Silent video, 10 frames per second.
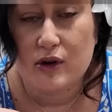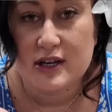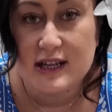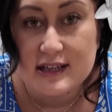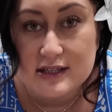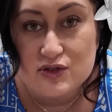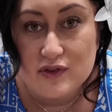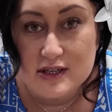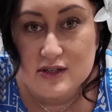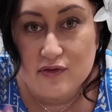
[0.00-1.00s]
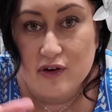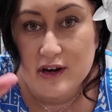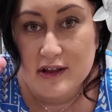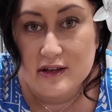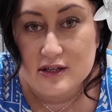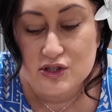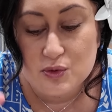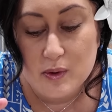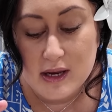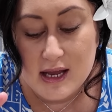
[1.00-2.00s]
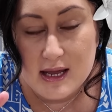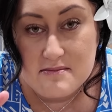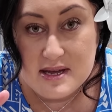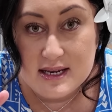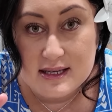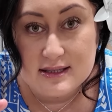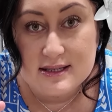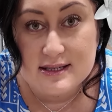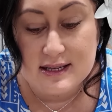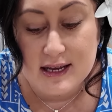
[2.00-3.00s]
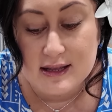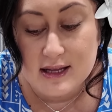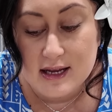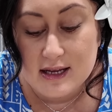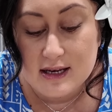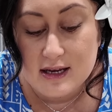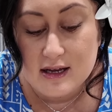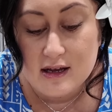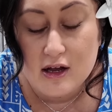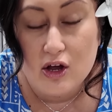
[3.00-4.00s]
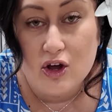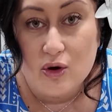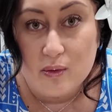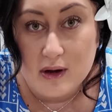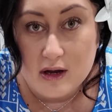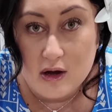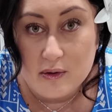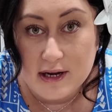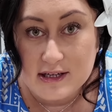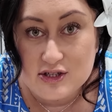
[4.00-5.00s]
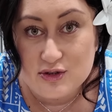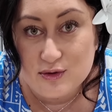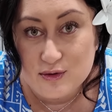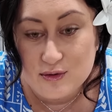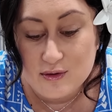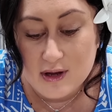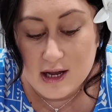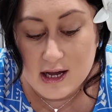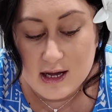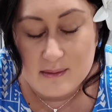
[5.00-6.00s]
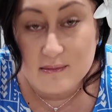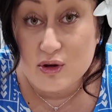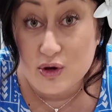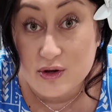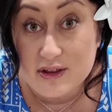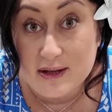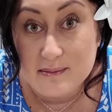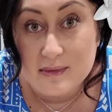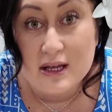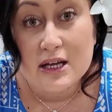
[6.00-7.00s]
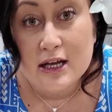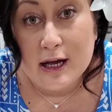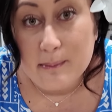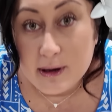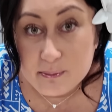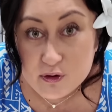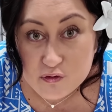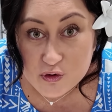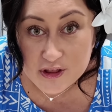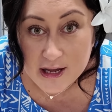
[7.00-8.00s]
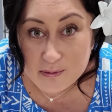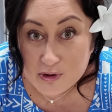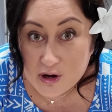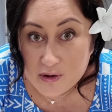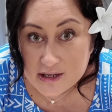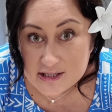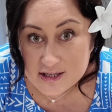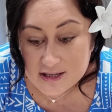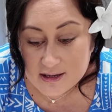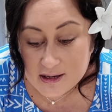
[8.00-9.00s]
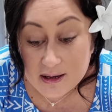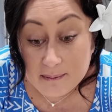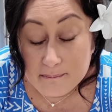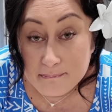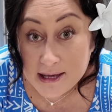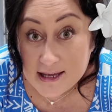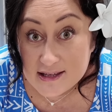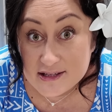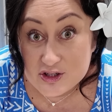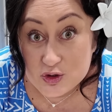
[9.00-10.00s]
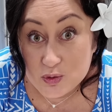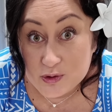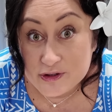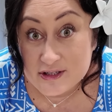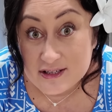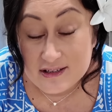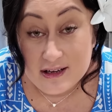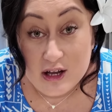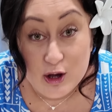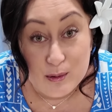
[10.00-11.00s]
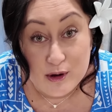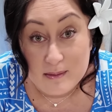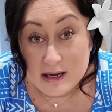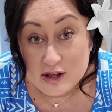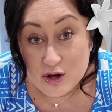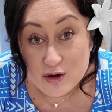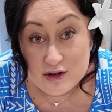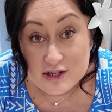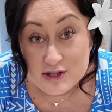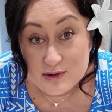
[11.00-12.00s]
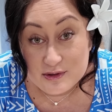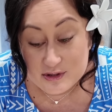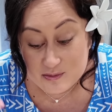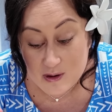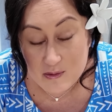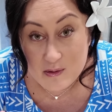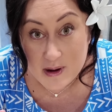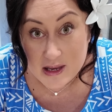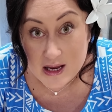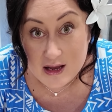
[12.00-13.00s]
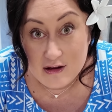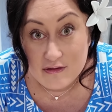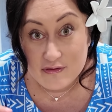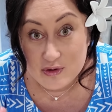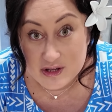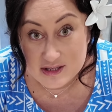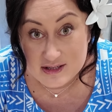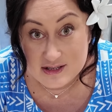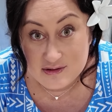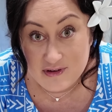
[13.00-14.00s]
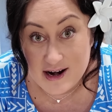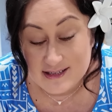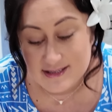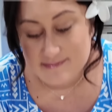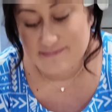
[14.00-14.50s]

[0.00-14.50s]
going to let this rest for another 20 minutes and then we're going to cook them. But before that, we're going to make the sauce. We're going to make the coconut sauce while we're waiting for this to rise.